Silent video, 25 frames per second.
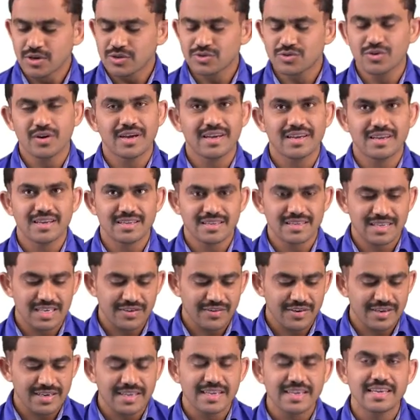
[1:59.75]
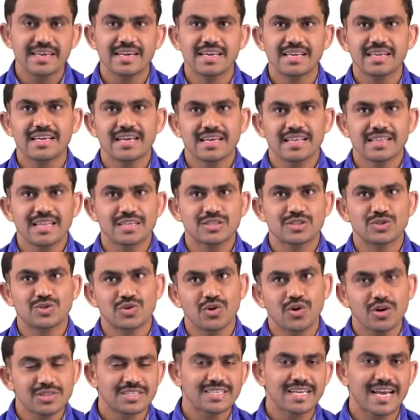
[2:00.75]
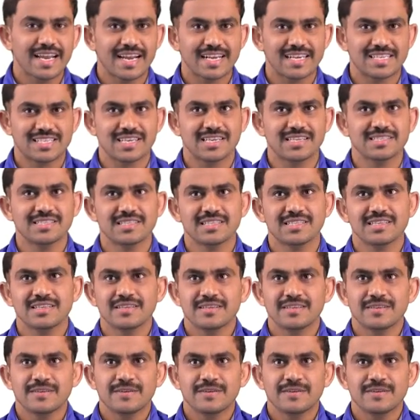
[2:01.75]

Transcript: So I given here the source directions.